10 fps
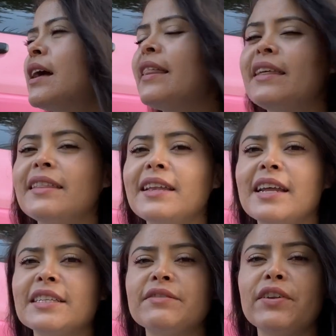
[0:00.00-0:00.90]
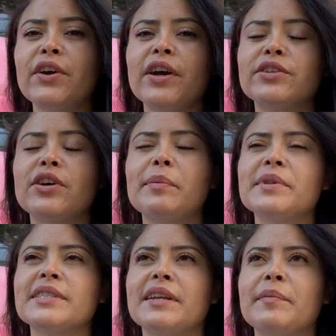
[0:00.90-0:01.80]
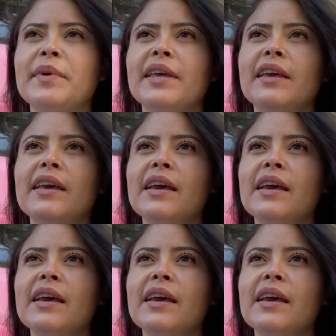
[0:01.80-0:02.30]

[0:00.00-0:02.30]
I think the next video I drop is going to be